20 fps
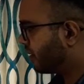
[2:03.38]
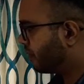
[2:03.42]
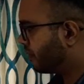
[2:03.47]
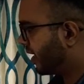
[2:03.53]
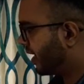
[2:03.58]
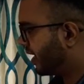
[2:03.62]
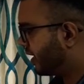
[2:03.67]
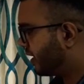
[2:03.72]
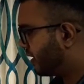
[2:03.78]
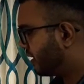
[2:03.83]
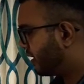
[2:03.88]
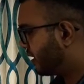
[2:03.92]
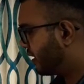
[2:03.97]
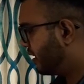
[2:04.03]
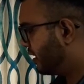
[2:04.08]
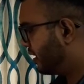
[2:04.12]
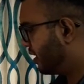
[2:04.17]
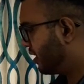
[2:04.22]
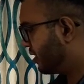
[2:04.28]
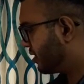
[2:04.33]
made
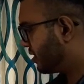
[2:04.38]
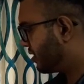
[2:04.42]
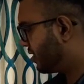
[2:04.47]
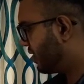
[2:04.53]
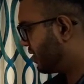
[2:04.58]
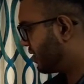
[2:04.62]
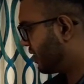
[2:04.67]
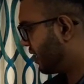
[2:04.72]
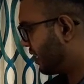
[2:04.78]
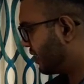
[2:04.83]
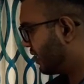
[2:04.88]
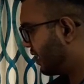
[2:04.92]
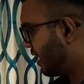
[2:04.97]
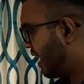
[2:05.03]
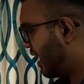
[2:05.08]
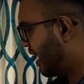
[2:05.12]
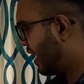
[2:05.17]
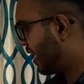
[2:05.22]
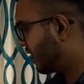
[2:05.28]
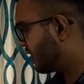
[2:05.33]
here, theta, the
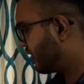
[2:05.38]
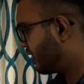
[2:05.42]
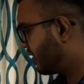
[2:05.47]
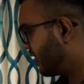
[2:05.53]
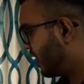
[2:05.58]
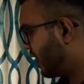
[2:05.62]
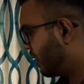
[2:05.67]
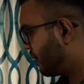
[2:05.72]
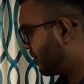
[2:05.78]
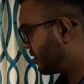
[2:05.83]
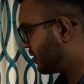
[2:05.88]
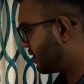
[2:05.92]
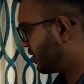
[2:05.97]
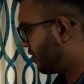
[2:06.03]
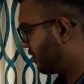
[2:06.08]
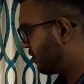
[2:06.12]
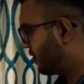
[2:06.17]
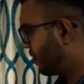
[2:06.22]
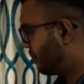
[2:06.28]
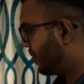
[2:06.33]
angle dimension
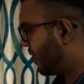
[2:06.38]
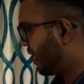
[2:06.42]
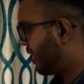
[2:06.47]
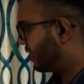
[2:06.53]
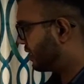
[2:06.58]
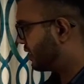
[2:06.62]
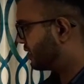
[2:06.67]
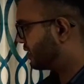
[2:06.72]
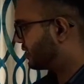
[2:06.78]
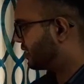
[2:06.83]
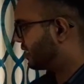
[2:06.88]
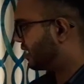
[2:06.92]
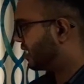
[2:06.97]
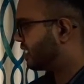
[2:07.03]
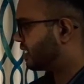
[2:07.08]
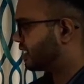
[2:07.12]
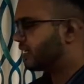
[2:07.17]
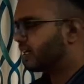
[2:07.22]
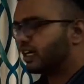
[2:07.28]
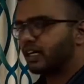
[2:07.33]
of the pad, this
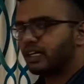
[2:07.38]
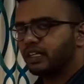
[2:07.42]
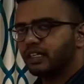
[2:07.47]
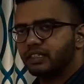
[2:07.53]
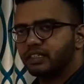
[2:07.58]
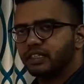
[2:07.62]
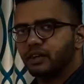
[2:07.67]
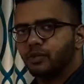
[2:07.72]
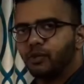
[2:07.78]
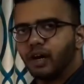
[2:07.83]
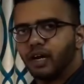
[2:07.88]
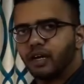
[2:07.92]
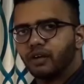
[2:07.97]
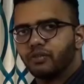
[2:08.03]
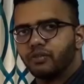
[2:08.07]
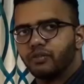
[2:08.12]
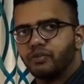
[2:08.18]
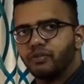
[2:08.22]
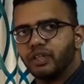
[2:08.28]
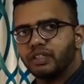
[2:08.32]
theta is the one
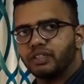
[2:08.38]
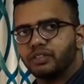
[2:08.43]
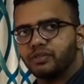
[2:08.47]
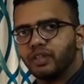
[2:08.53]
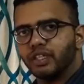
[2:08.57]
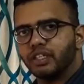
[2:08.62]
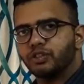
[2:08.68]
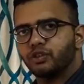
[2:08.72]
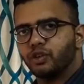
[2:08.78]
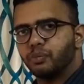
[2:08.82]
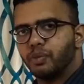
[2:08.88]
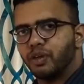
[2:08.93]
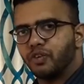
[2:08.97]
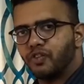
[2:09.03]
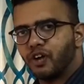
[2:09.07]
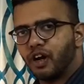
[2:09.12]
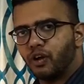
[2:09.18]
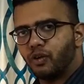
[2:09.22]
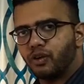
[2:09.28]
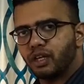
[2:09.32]
which we should be
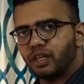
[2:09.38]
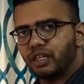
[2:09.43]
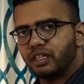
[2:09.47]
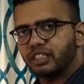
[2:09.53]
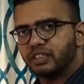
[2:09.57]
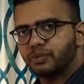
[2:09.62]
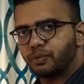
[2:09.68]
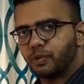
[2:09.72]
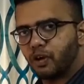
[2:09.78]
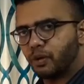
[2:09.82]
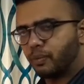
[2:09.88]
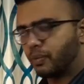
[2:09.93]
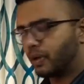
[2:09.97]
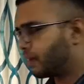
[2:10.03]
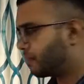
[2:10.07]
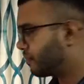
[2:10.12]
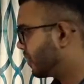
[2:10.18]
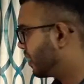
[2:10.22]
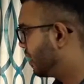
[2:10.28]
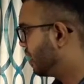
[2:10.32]
found in this
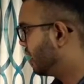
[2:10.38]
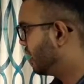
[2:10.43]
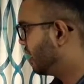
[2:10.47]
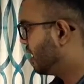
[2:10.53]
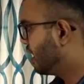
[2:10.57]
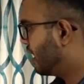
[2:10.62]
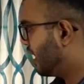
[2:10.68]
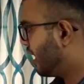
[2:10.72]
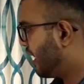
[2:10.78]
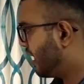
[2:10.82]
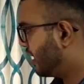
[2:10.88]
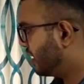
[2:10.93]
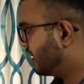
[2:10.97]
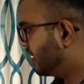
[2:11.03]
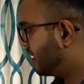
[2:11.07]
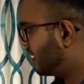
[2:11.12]
problem, and the